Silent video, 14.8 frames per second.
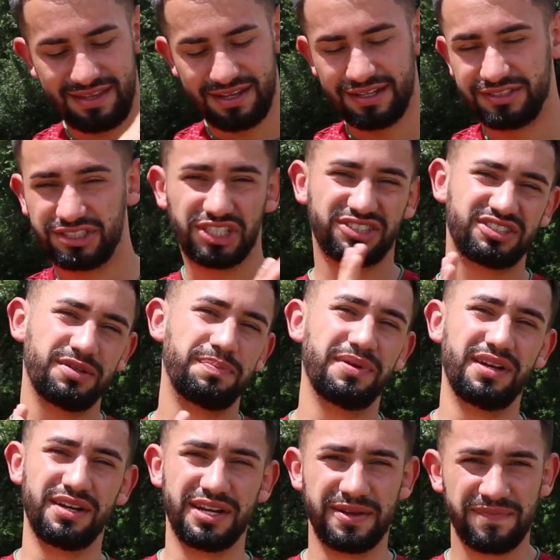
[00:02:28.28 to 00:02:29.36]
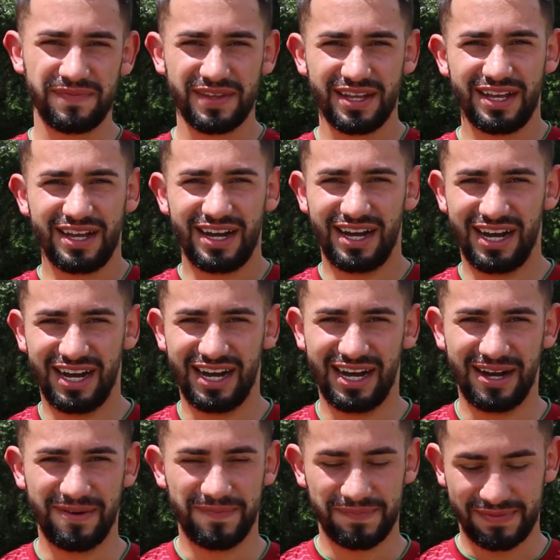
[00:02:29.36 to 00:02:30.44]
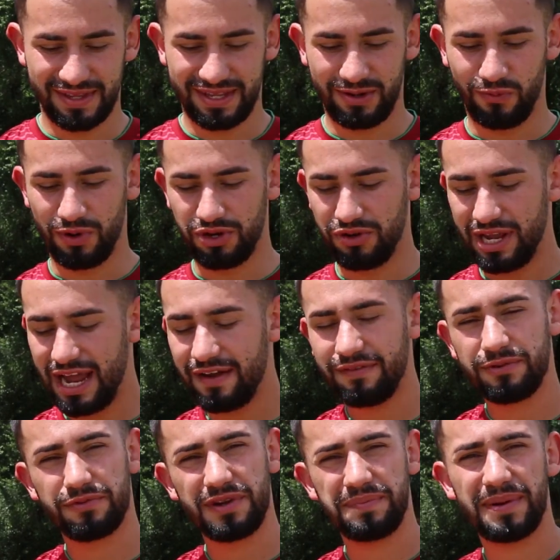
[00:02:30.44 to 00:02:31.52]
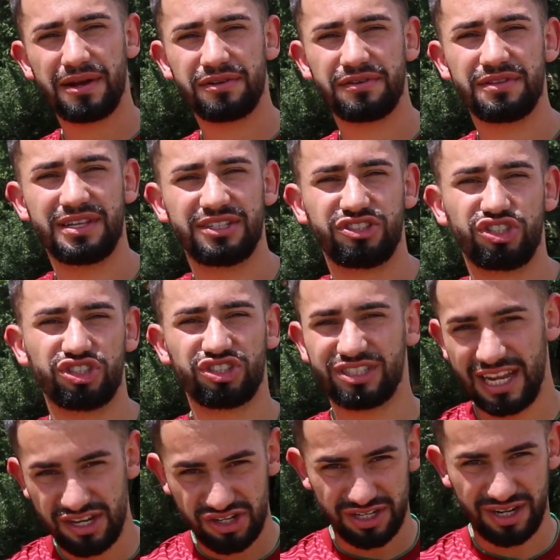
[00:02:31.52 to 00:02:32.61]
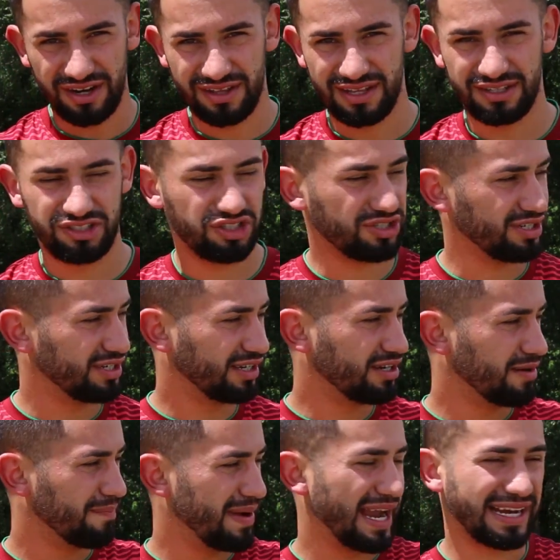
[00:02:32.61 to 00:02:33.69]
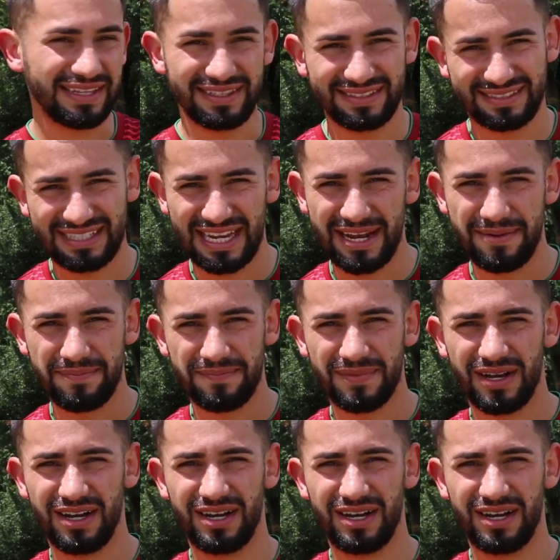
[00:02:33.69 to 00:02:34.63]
the adjustability. When you have a rebounder that's just stationary, that's just going to come back in the same